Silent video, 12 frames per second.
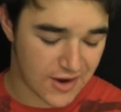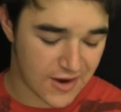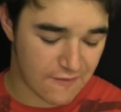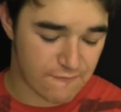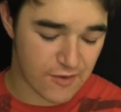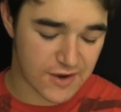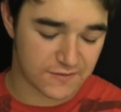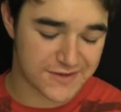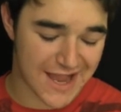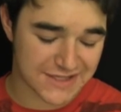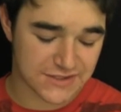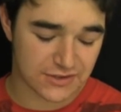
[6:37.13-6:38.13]
a friend of
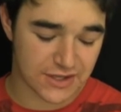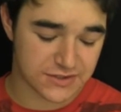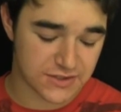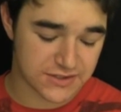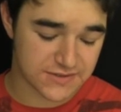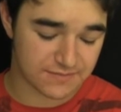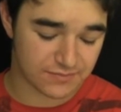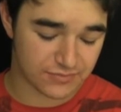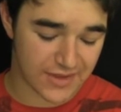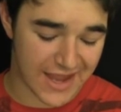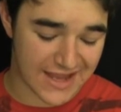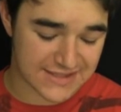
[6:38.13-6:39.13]
tax collectors
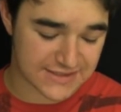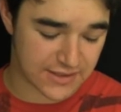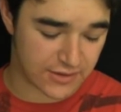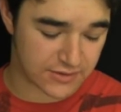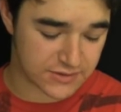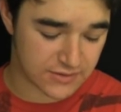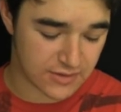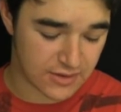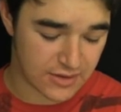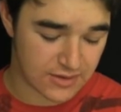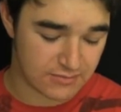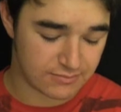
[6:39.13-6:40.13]
and sinners
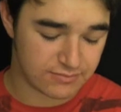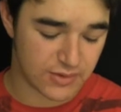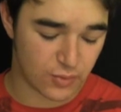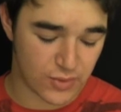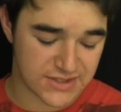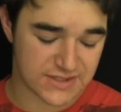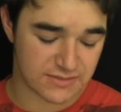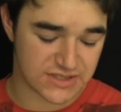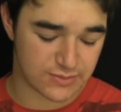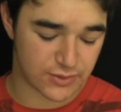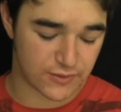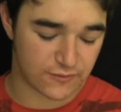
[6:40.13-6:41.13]
but wisdom
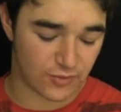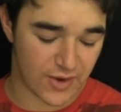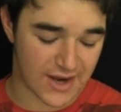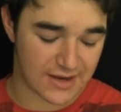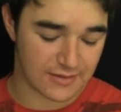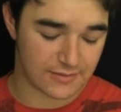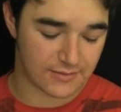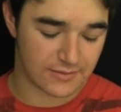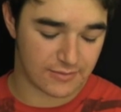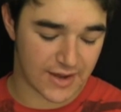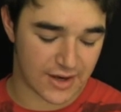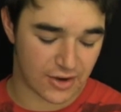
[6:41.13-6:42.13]
is proved right
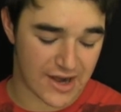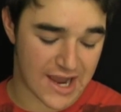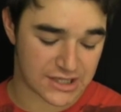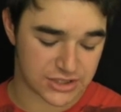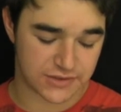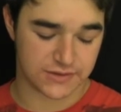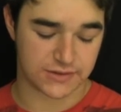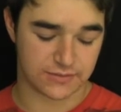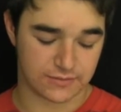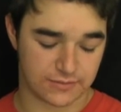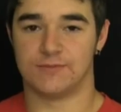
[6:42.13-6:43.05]
by her actions.